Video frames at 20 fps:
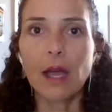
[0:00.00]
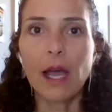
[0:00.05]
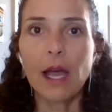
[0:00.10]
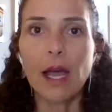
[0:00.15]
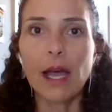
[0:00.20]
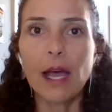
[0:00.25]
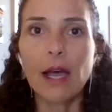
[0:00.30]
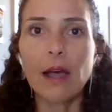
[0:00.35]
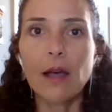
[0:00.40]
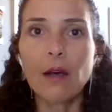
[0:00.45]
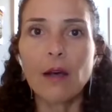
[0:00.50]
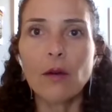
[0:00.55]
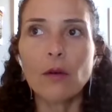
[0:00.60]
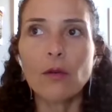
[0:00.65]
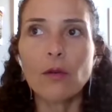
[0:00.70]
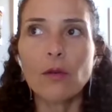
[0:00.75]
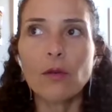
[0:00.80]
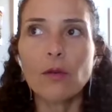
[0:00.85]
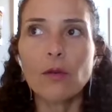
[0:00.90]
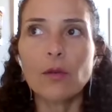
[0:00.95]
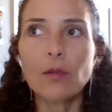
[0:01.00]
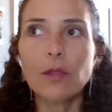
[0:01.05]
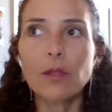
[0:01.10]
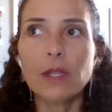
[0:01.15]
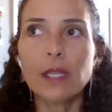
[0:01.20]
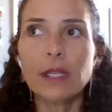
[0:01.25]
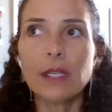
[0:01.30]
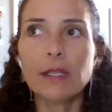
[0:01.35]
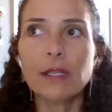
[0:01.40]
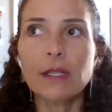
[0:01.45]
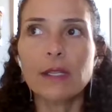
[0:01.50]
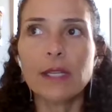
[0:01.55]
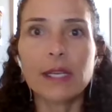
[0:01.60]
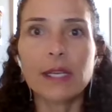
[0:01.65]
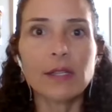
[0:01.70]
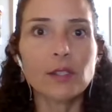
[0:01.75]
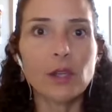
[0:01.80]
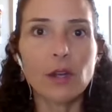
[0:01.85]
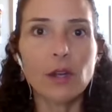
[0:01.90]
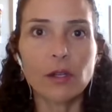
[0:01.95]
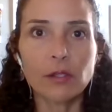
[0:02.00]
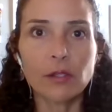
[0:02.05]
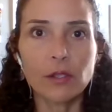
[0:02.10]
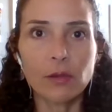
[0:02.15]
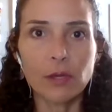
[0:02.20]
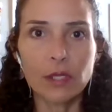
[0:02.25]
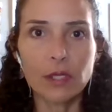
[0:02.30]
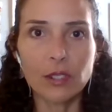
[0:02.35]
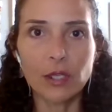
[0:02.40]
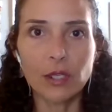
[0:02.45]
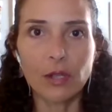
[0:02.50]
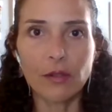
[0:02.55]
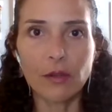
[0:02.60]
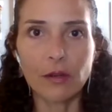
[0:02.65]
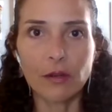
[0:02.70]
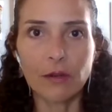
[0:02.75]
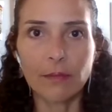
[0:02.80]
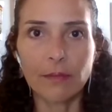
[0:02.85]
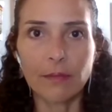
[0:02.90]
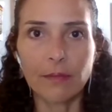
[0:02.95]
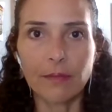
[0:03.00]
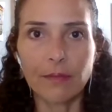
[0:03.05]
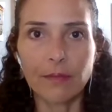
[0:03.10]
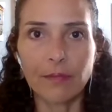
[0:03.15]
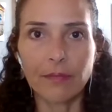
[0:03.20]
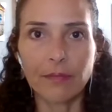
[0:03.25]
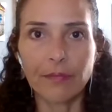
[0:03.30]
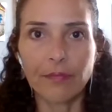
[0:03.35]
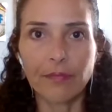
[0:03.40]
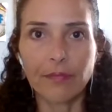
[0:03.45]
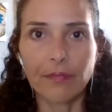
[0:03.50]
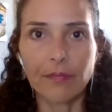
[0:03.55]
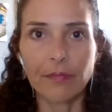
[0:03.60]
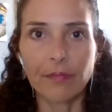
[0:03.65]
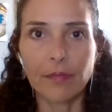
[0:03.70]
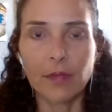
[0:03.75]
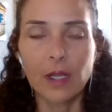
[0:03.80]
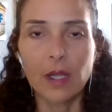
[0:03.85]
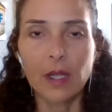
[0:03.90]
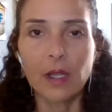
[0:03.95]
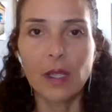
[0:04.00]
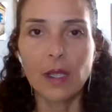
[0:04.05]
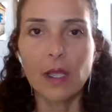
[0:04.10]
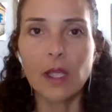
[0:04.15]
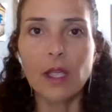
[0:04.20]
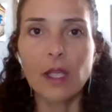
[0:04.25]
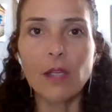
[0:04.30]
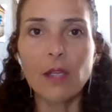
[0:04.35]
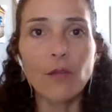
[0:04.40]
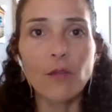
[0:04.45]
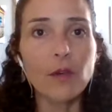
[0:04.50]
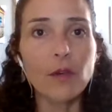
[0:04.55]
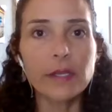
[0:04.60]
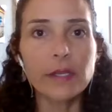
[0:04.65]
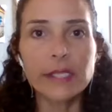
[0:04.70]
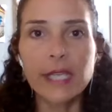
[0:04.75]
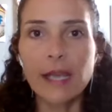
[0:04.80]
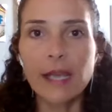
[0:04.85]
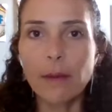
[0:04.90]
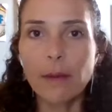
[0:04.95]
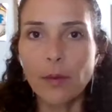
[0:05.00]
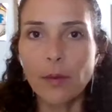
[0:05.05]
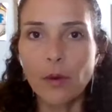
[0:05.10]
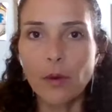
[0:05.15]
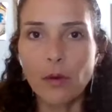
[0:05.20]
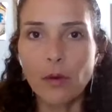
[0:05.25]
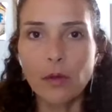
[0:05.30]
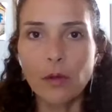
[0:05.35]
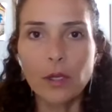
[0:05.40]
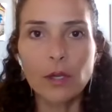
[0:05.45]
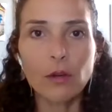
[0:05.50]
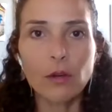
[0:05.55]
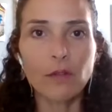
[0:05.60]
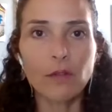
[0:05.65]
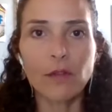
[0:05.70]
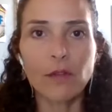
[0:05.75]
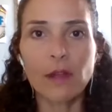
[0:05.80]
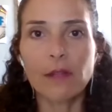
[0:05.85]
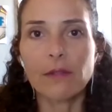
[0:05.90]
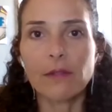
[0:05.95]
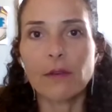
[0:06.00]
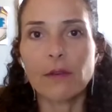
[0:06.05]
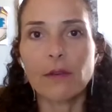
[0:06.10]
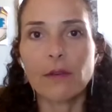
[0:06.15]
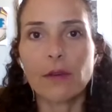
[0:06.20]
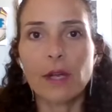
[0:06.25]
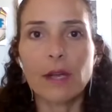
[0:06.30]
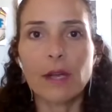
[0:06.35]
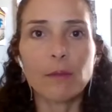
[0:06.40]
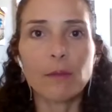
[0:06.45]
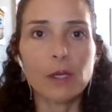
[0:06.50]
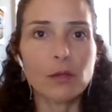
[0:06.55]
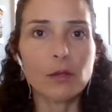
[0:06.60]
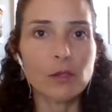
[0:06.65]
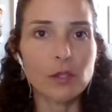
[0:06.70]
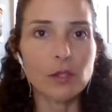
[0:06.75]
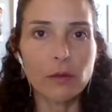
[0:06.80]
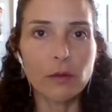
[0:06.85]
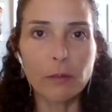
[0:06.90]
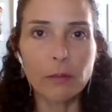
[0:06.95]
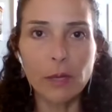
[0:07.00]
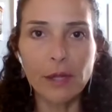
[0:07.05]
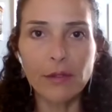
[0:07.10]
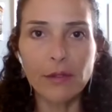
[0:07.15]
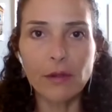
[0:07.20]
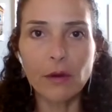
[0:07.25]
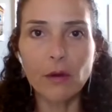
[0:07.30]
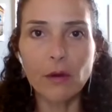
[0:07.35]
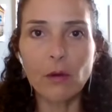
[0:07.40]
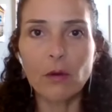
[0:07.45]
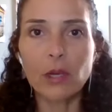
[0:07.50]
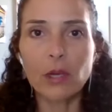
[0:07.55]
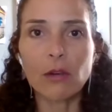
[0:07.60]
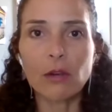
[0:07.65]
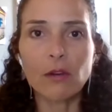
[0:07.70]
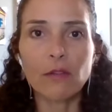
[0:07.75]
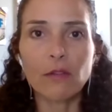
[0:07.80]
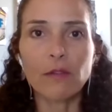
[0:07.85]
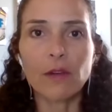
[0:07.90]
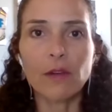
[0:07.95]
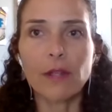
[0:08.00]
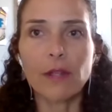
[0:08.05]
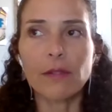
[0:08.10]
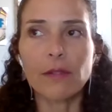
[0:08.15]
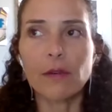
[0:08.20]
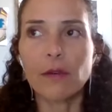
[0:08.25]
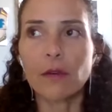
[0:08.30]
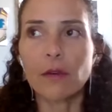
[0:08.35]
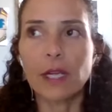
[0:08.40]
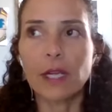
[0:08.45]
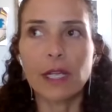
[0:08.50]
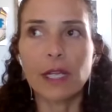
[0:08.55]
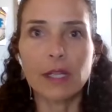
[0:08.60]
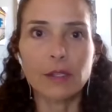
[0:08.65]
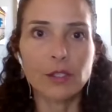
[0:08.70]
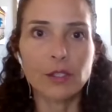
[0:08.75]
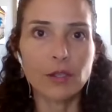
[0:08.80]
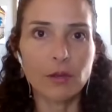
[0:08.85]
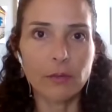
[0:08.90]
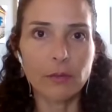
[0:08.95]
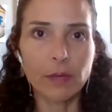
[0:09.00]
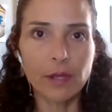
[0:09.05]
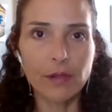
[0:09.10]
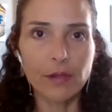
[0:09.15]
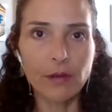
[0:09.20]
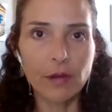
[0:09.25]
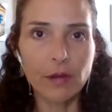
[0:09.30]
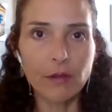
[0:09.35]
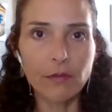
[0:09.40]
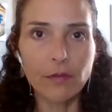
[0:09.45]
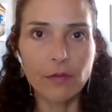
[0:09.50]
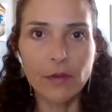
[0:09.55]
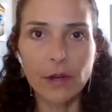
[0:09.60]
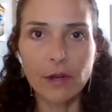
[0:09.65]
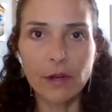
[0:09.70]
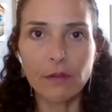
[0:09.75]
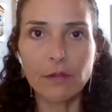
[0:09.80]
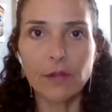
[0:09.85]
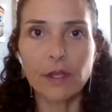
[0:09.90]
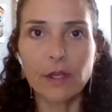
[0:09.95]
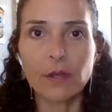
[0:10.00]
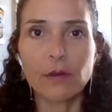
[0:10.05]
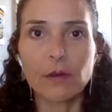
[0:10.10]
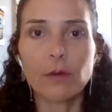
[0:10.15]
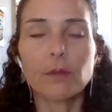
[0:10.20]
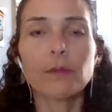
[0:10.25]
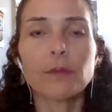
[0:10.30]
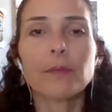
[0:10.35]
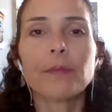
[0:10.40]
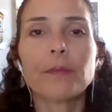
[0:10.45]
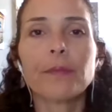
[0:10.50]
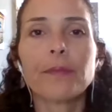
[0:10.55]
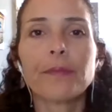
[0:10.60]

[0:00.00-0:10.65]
How did they talk to each other? If, for example, your father abused your mother, or your father hit your mother in front of you,